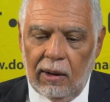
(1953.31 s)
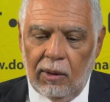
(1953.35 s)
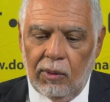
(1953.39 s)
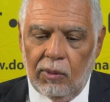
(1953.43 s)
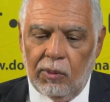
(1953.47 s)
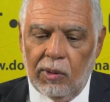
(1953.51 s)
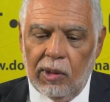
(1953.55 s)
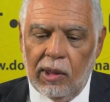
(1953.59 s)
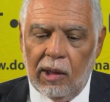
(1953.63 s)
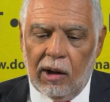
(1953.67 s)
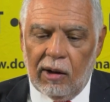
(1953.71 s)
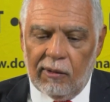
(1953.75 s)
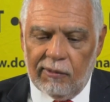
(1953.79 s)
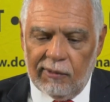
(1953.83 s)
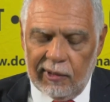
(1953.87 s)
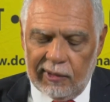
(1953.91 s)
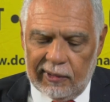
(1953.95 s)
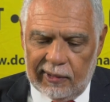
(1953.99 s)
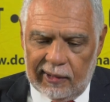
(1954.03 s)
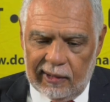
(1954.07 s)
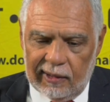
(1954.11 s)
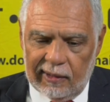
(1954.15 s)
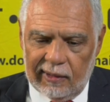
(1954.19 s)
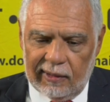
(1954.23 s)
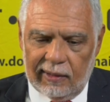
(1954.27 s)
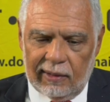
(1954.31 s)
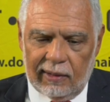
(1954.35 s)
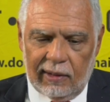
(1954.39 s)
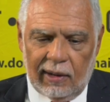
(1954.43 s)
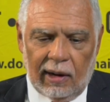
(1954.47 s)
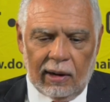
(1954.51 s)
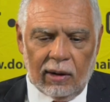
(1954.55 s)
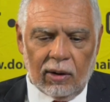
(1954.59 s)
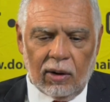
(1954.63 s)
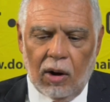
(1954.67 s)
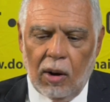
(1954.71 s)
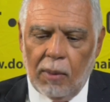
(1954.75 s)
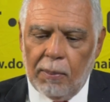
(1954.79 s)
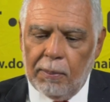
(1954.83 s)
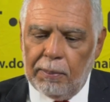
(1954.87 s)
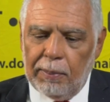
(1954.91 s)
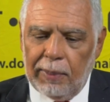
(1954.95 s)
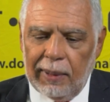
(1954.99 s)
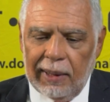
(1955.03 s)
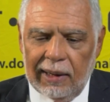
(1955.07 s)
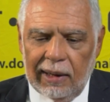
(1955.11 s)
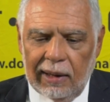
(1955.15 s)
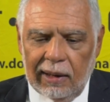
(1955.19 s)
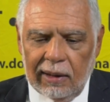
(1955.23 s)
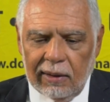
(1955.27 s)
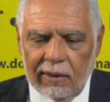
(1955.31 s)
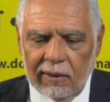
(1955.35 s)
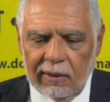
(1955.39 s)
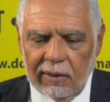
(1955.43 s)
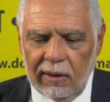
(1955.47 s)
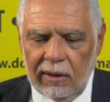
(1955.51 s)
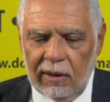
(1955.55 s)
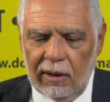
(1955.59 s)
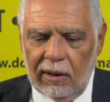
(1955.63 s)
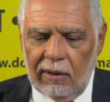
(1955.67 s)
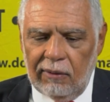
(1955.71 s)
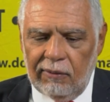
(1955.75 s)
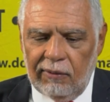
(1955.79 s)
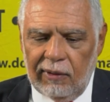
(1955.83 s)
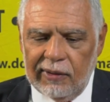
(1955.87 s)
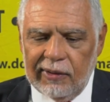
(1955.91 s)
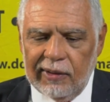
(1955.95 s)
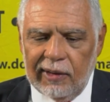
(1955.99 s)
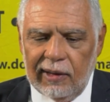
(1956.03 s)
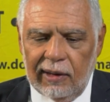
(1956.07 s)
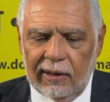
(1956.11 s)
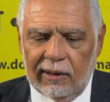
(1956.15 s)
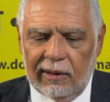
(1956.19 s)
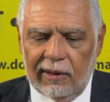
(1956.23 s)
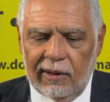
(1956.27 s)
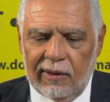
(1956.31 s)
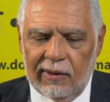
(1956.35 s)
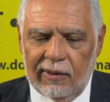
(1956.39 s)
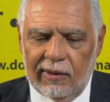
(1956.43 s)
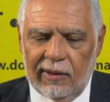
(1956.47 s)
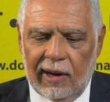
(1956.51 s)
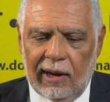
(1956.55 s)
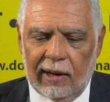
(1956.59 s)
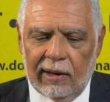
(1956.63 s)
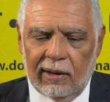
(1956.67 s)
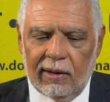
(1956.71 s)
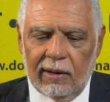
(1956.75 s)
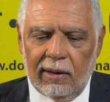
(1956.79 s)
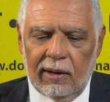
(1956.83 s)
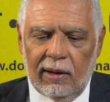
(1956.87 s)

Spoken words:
with offices and complete facilities that